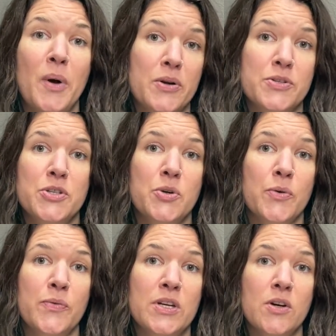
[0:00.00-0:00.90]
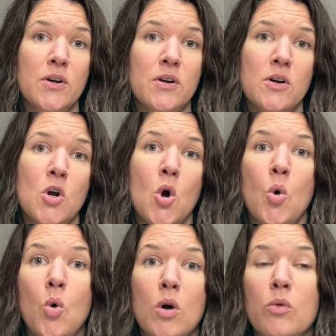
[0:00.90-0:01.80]
onto your finger
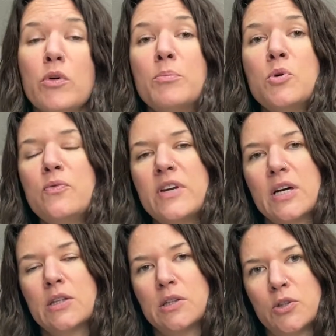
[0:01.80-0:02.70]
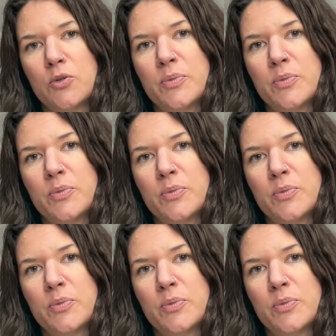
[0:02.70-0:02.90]
or removing a loop.